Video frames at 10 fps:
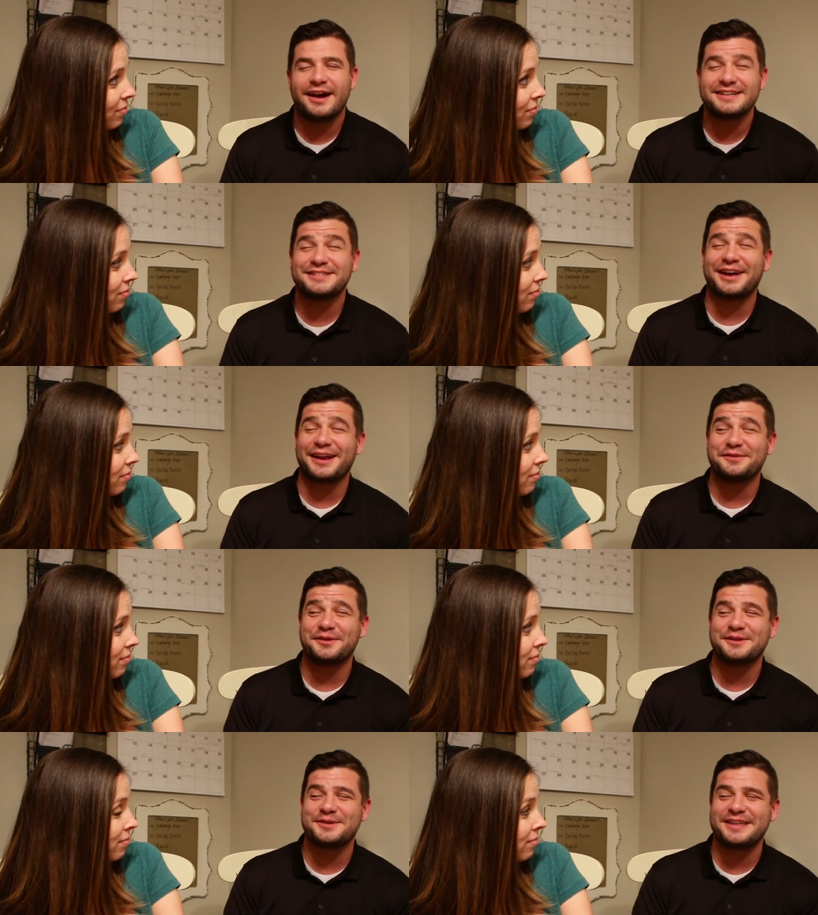Speaker 1: I still kind of
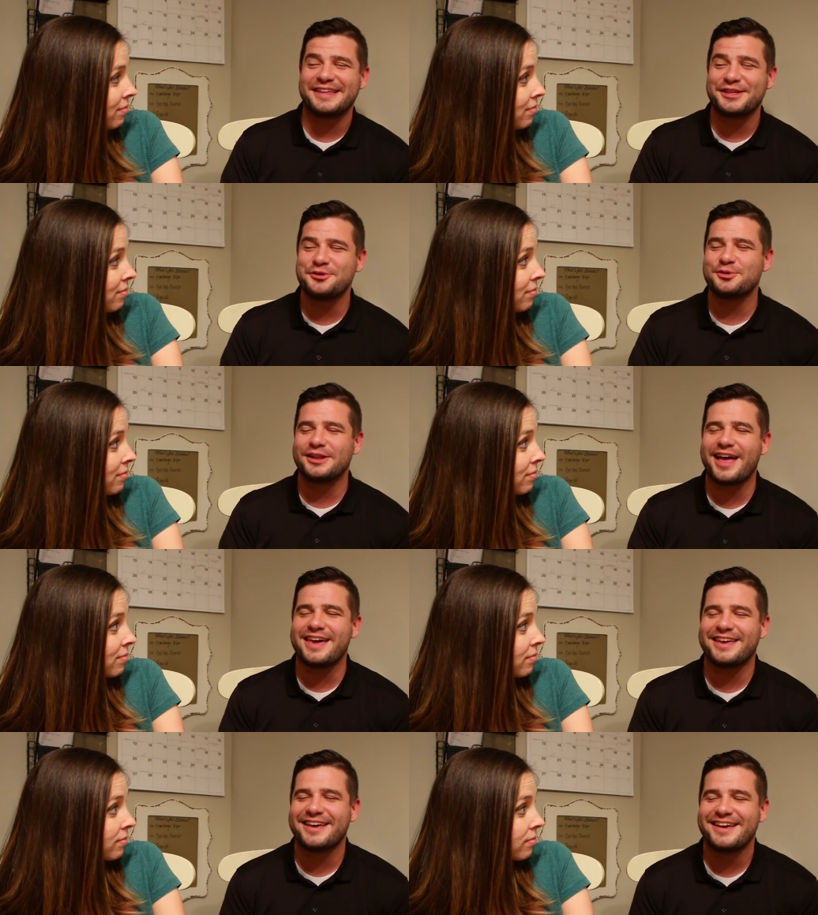feel this way that you were
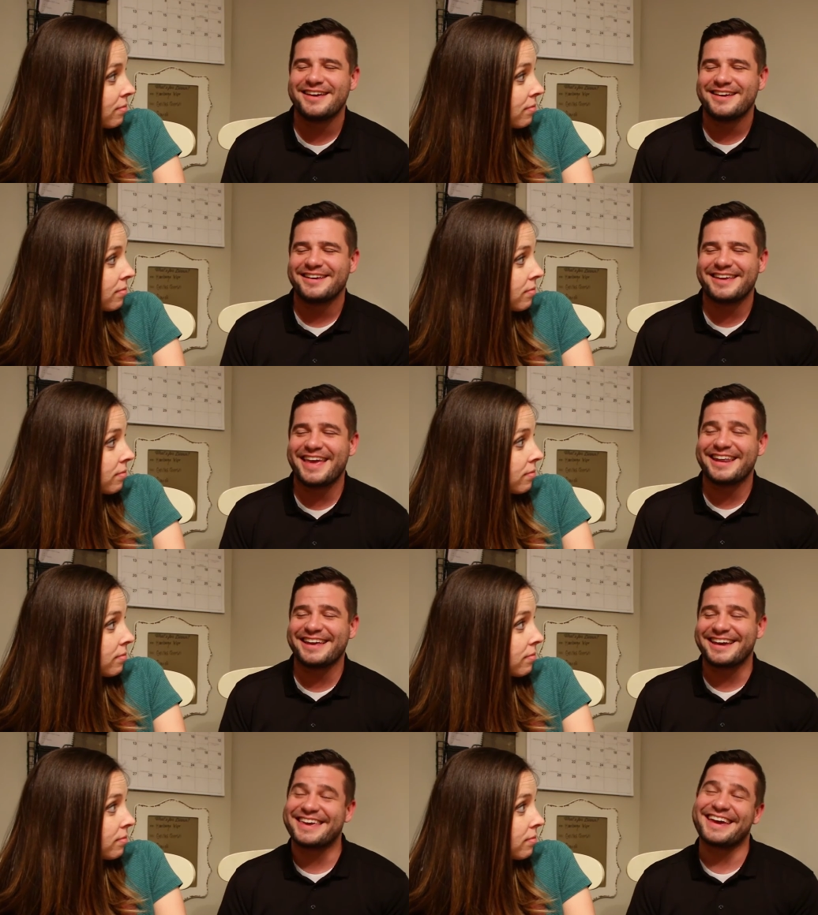like
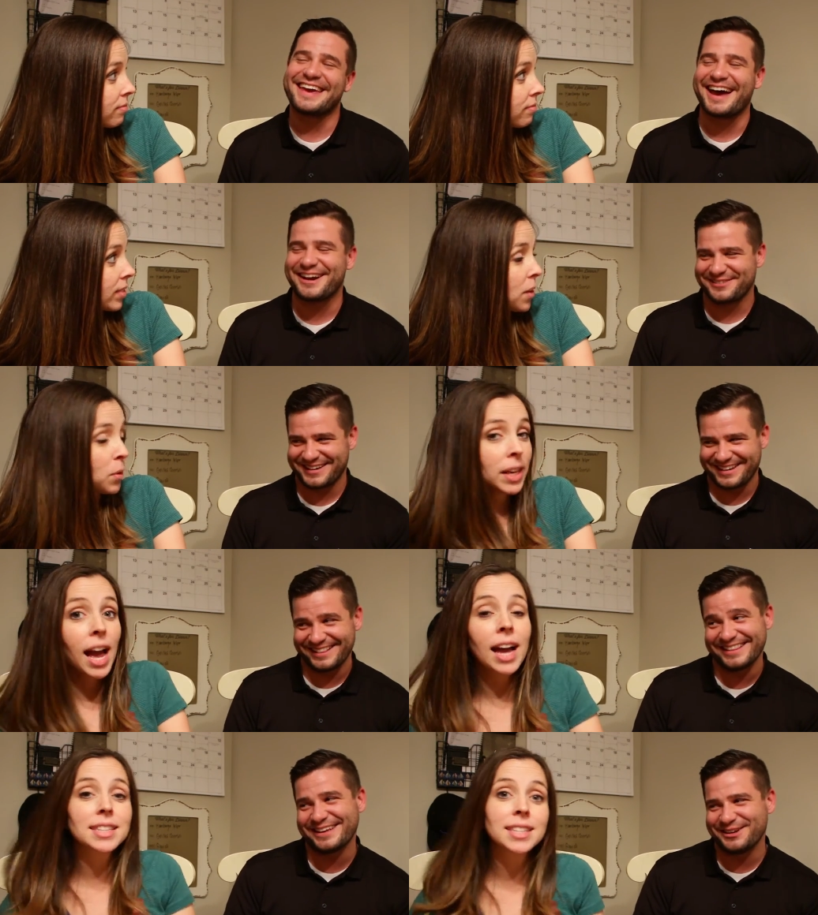getting a kick out of it. Well,
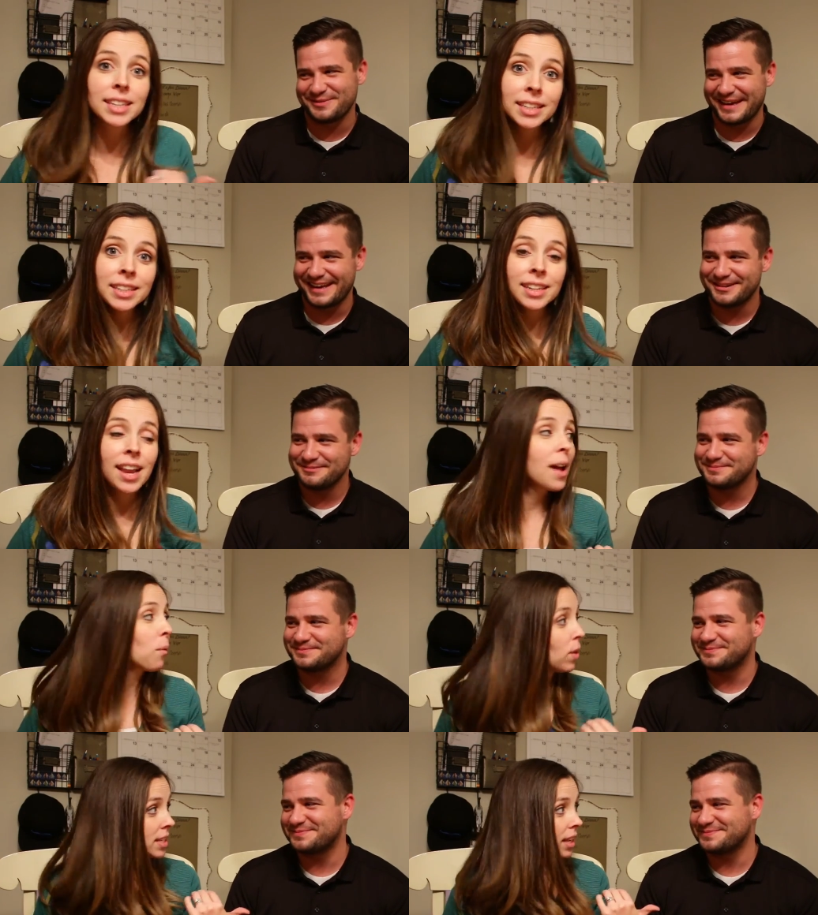yeah, see,
Speaker 2: bit. and
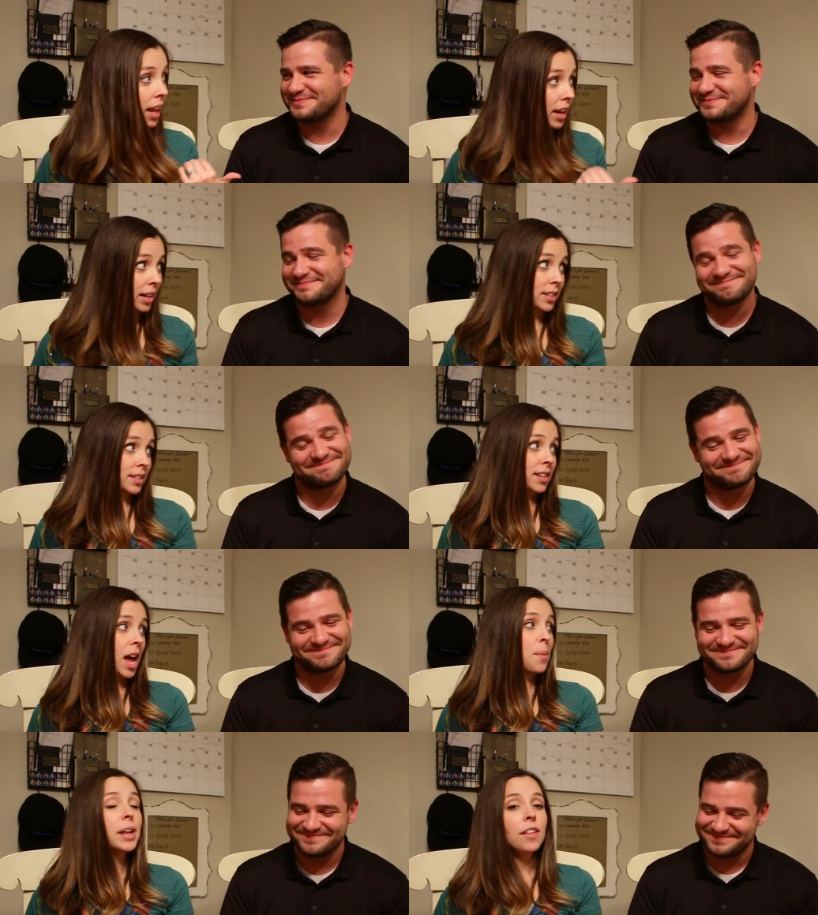I wasn't.
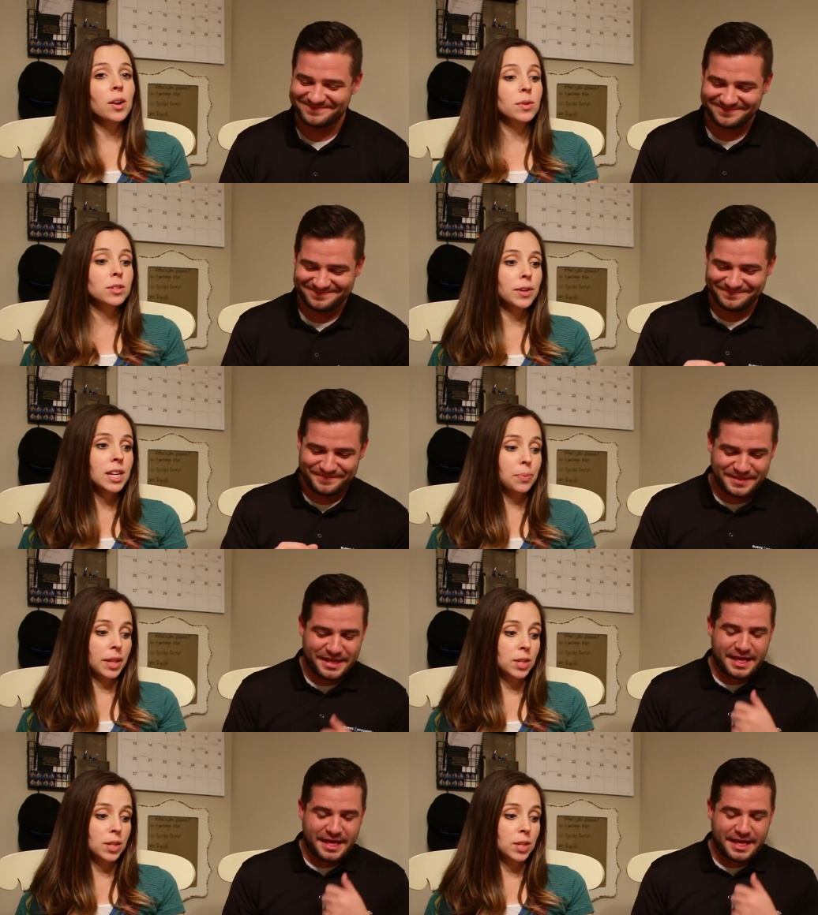I mean, I thought it was funny, but